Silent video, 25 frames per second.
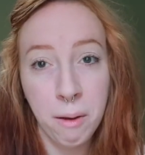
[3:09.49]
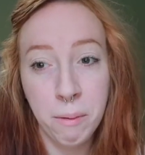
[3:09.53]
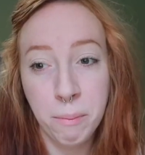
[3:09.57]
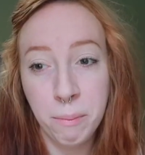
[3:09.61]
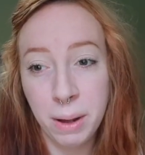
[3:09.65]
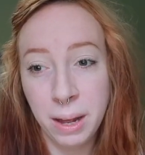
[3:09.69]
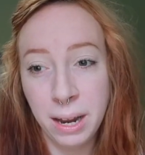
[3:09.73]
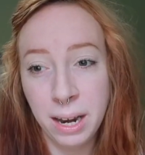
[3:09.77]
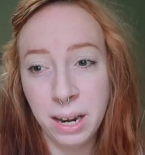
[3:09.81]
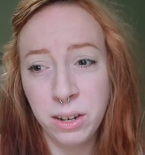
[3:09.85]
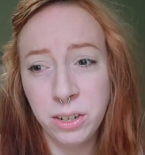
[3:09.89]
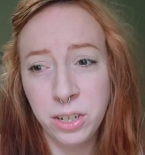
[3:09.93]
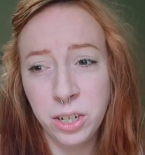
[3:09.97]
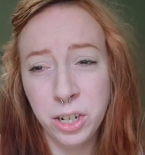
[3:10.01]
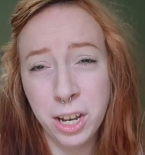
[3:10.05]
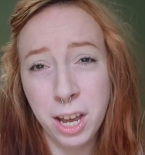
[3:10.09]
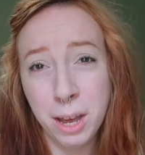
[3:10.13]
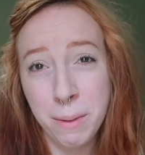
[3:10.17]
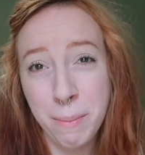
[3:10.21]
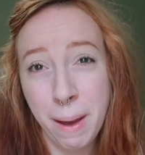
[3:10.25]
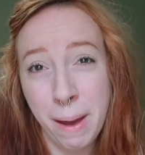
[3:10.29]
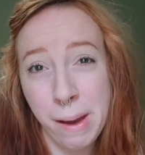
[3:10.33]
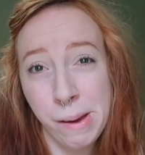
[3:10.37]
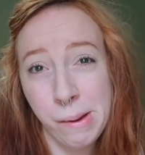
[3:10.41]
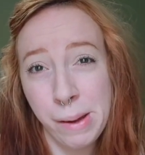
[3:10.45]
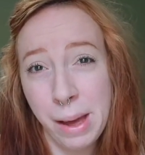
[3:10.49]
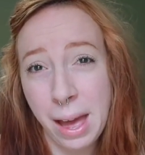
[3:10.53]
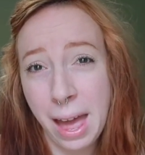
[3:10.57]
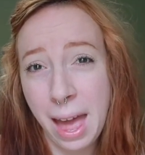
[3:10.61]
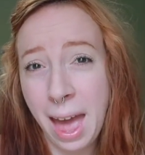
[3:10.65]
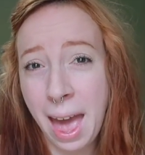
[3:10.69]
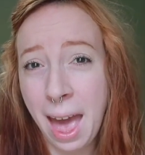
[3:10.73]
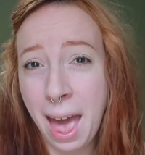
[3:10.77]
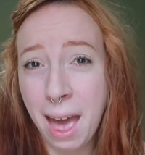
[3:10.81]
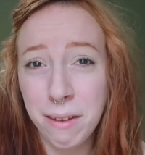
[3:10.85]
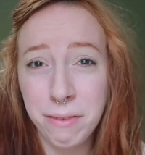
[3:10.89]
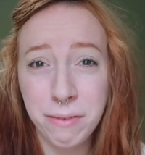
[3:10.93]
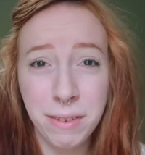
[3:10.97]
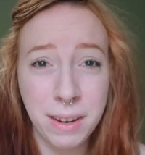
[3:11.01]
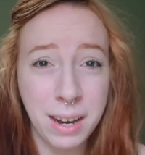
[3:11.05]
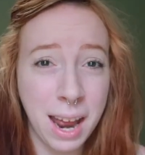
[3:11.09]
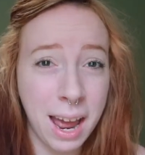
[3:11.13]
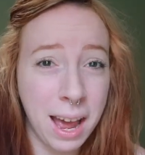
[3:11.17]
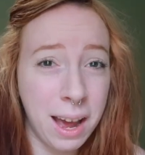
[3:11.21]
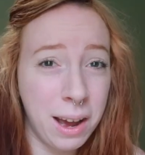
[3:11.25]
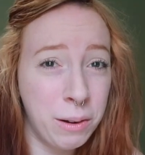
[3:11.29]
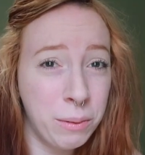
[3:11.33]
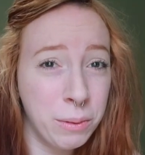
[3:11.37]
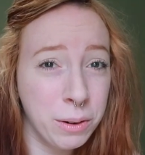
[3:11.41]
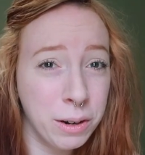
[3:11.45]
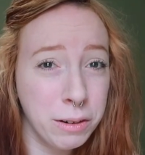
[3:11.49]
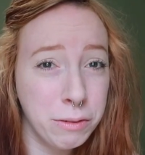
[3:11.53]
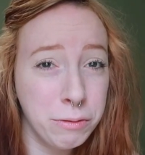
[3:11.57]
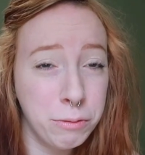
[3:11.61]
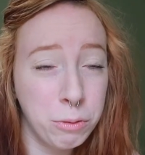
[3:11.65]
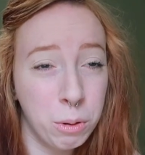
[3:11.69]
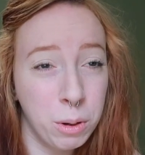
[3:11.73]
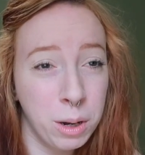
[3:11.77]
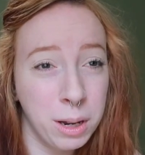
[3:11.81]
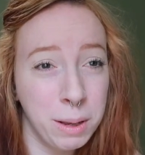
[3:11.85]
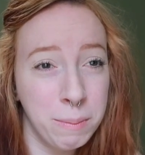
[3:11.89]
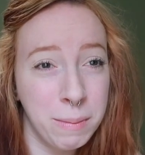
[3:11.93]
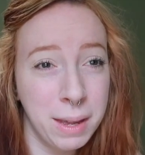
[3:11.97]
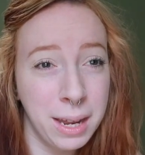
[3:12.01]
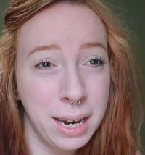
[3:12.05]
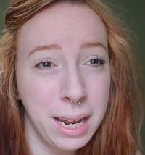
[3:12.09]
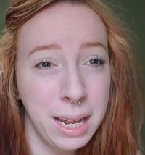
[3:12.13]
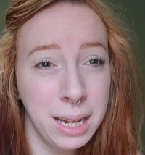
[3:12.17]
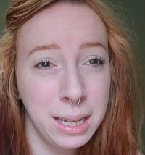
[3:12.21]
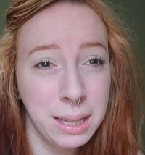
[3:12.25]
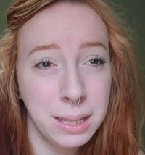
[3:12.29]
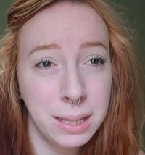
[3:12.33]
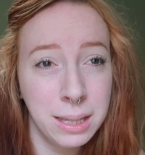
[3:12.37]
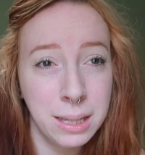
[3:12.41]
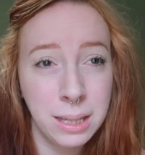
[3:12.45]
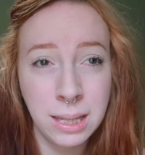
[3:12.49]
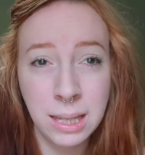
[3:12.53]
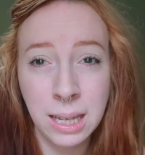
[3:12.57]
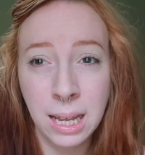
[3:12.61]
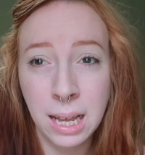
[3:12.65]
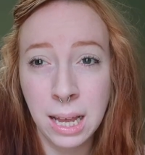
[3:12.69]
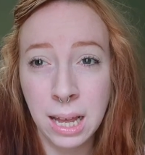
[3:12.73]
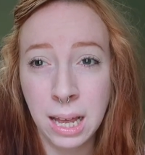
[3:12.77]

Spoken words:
but it took about half an hour, 40 minutes,